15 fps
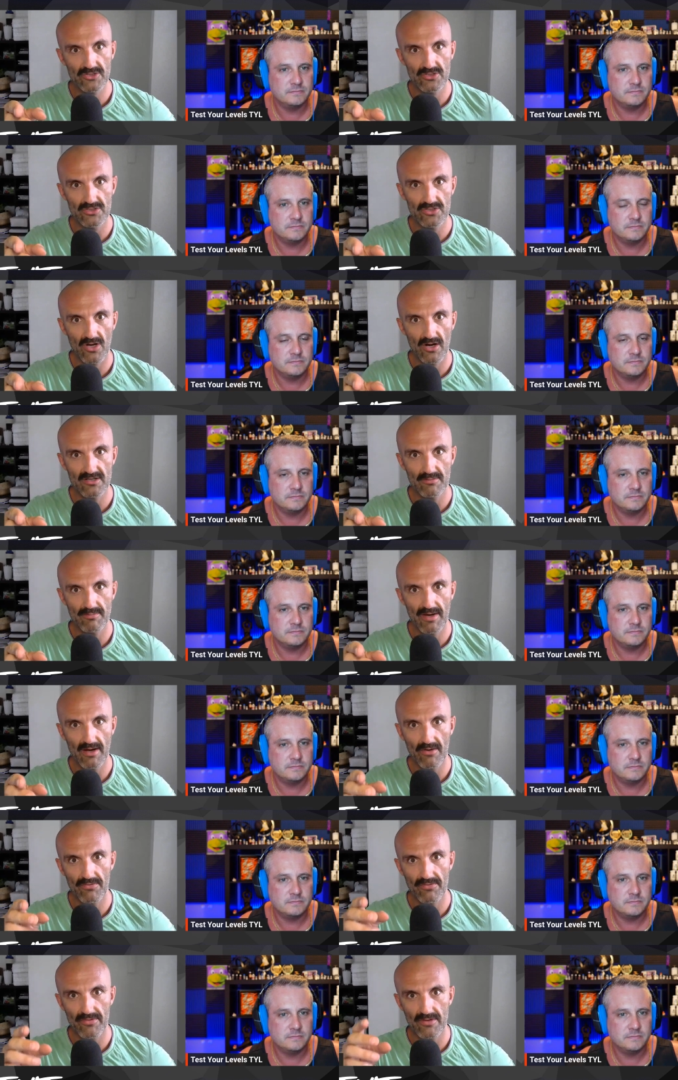Speaker 1: actually talked
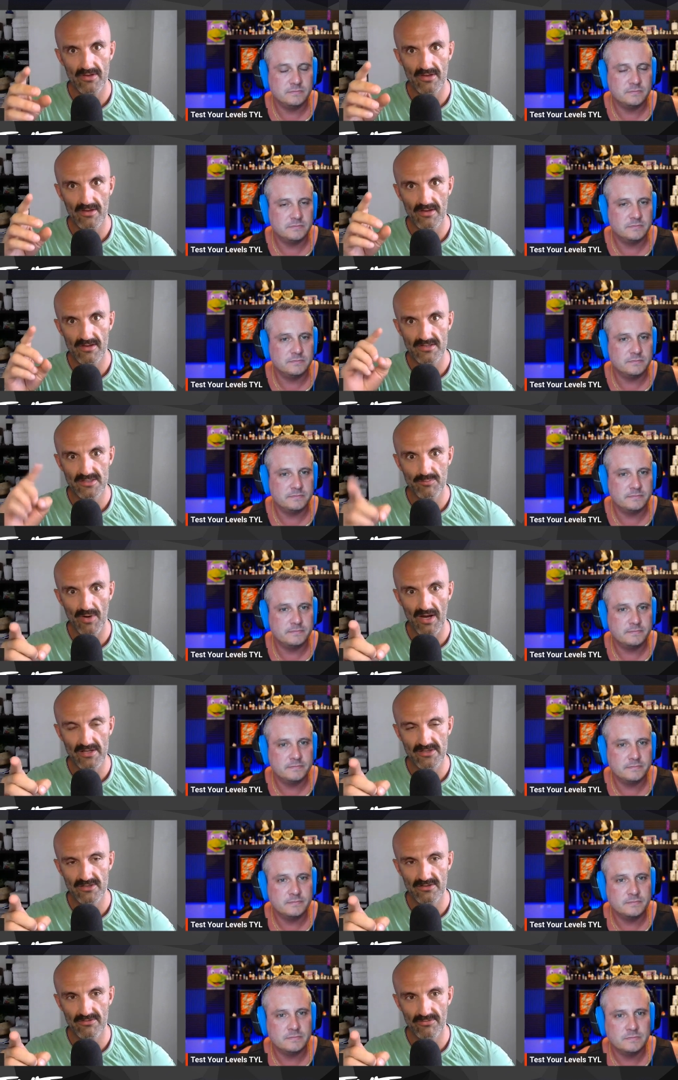about the
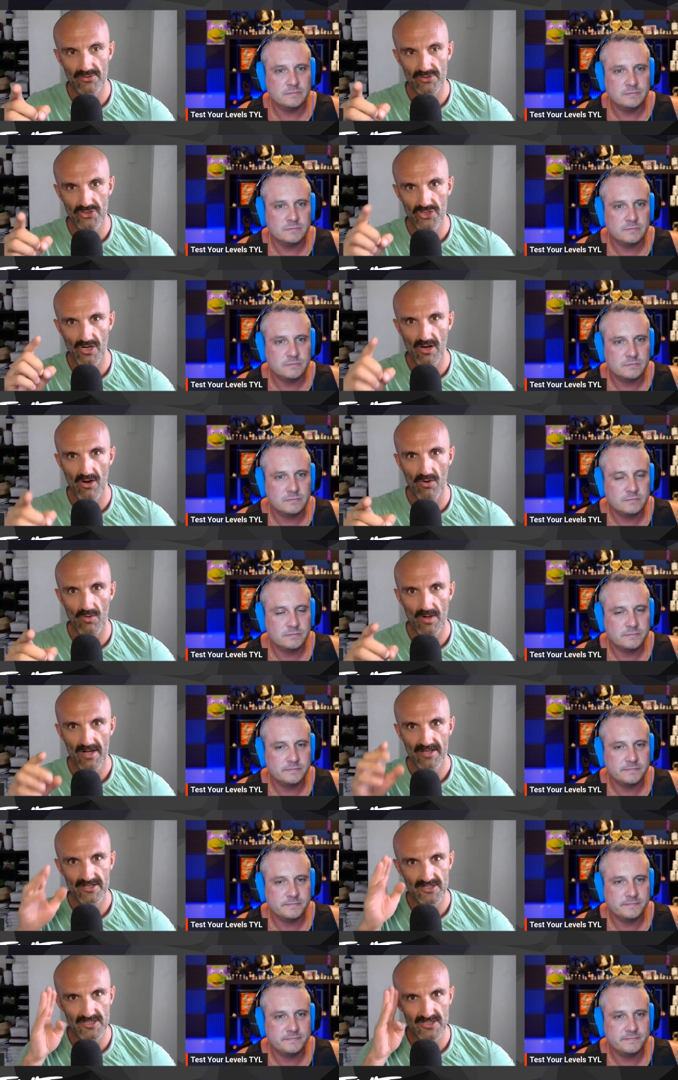sponsors for the show.
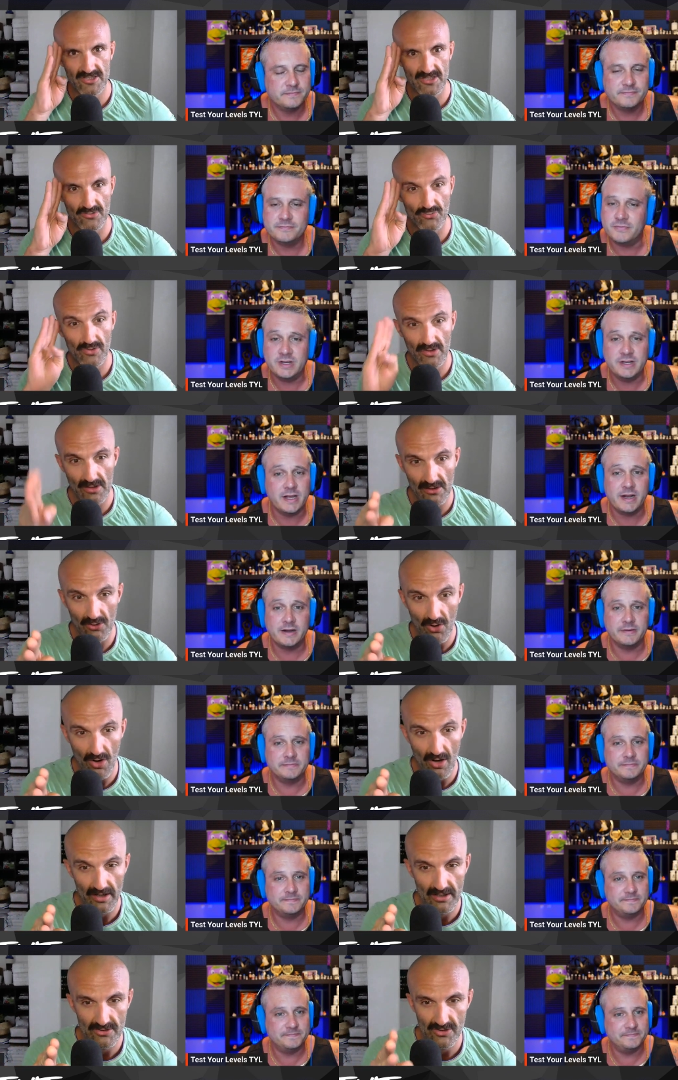This we is a it. really
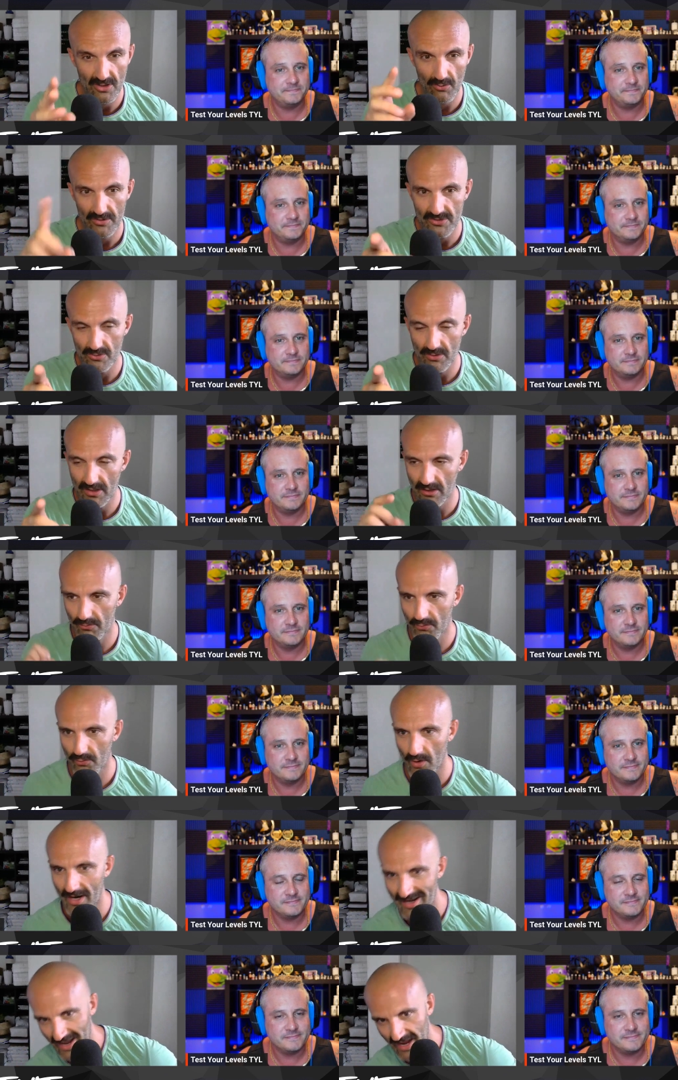long intro. We're doing it
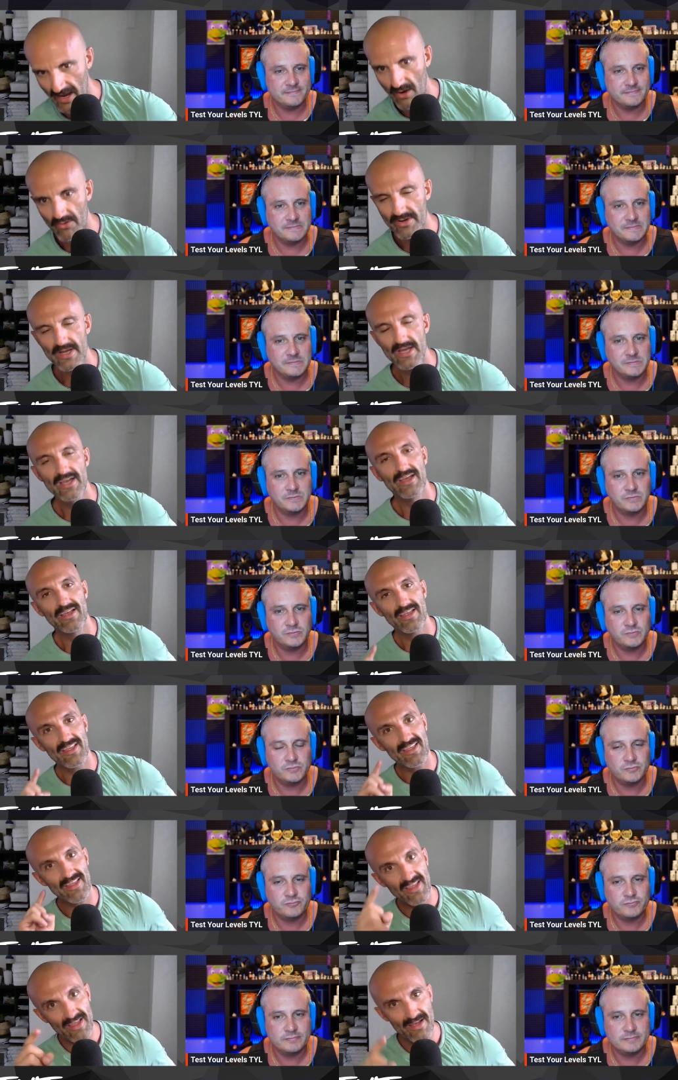right now.
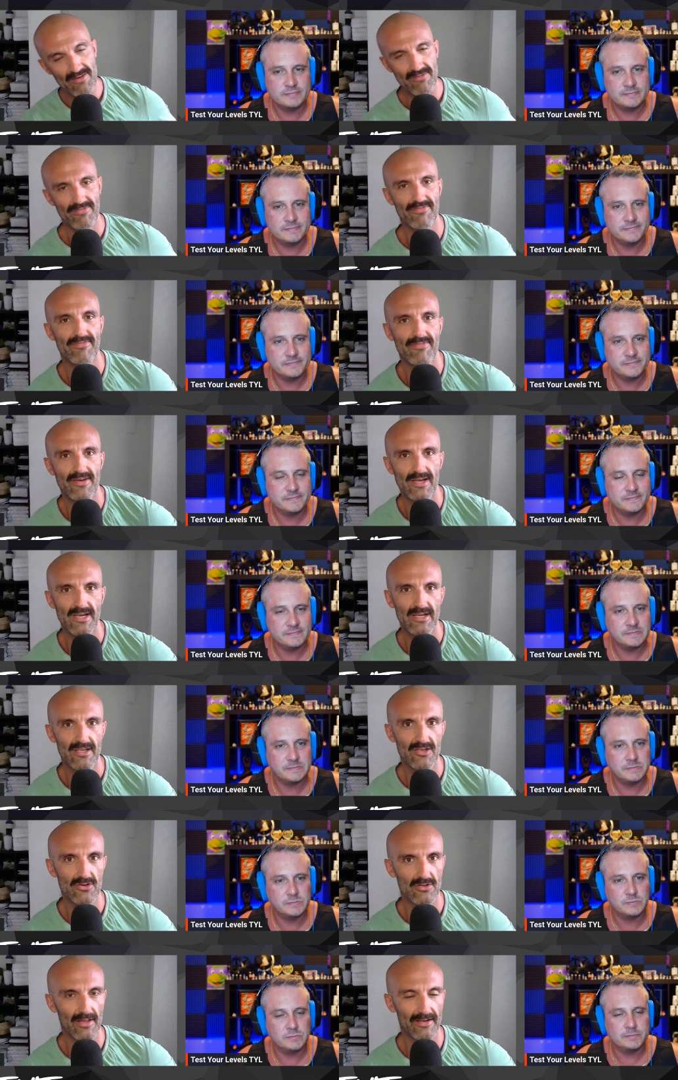If
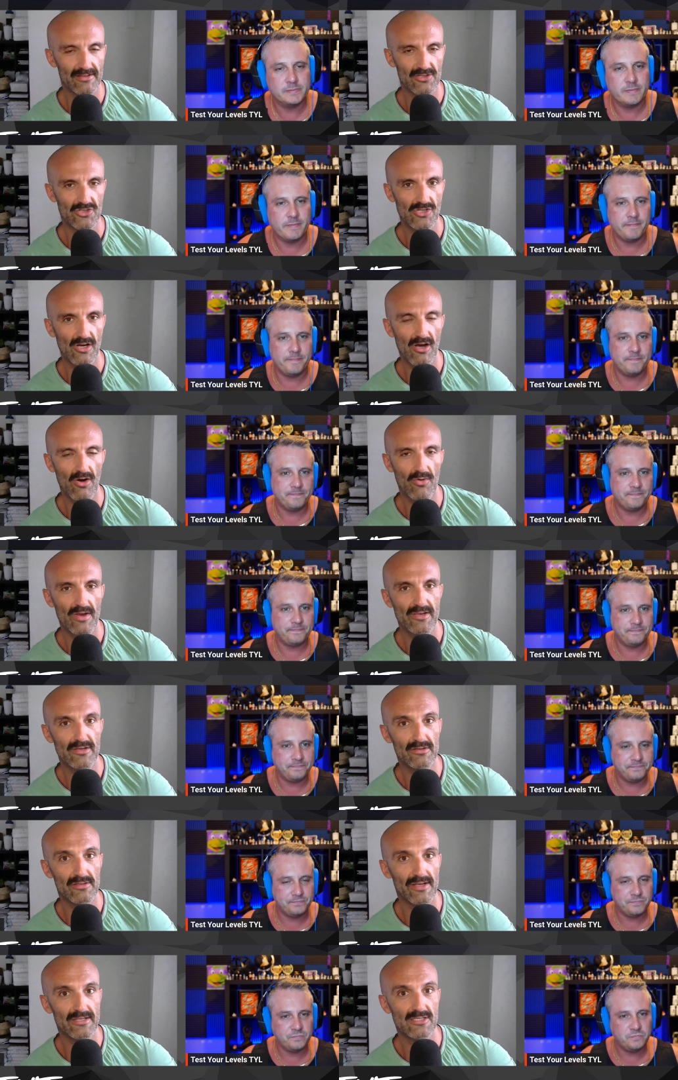you like the show and
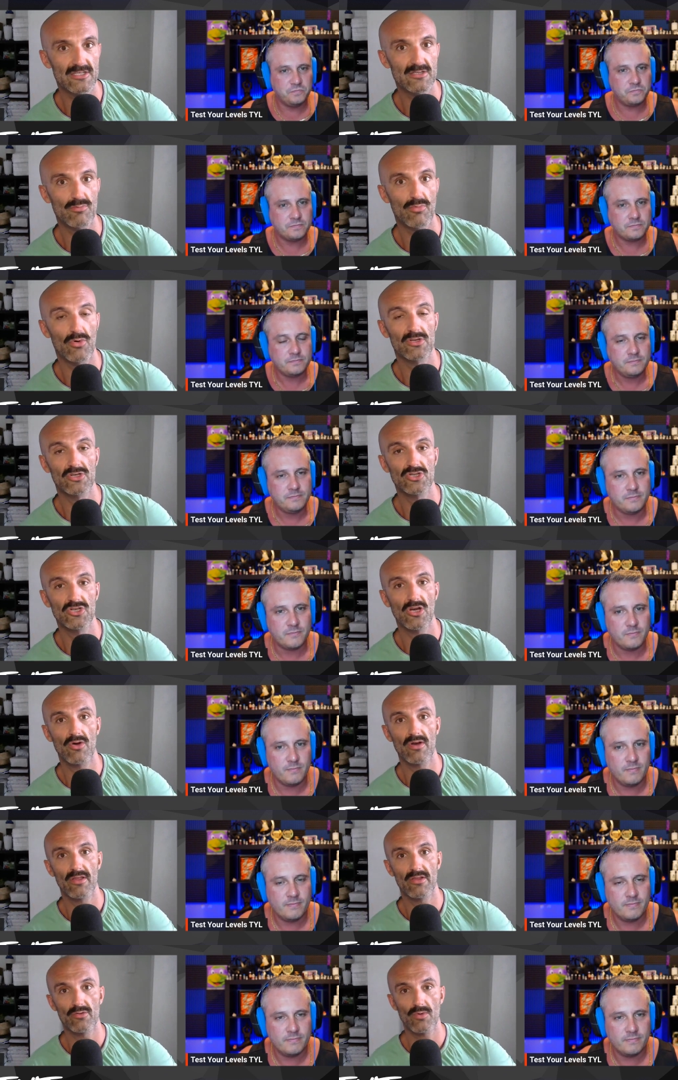you'd like to support the show in
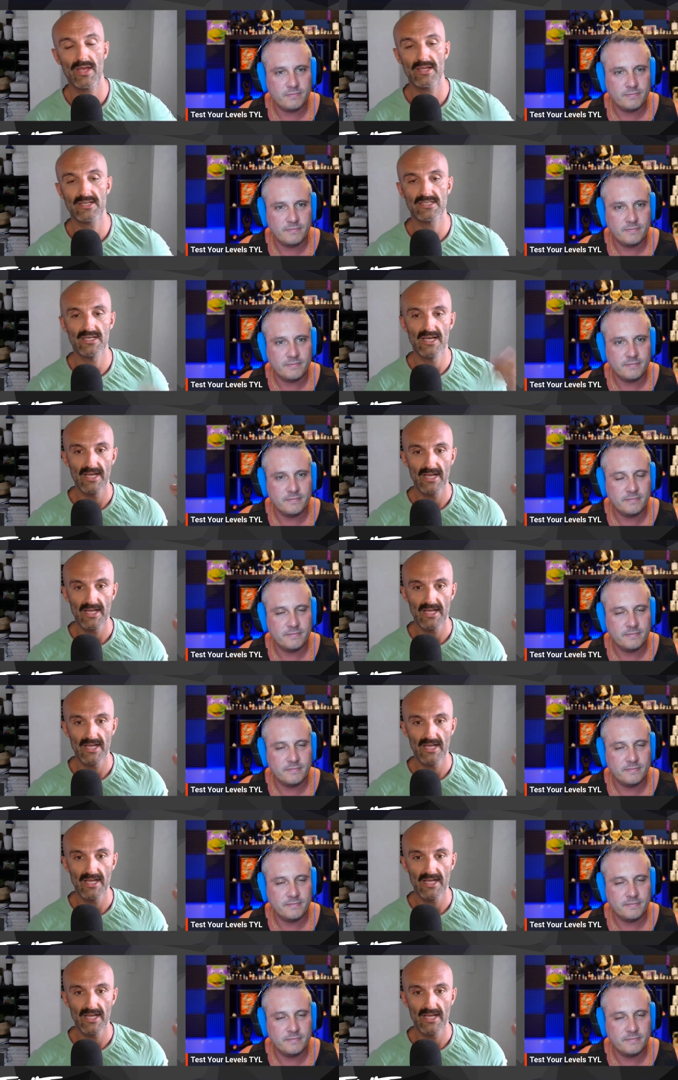other ways,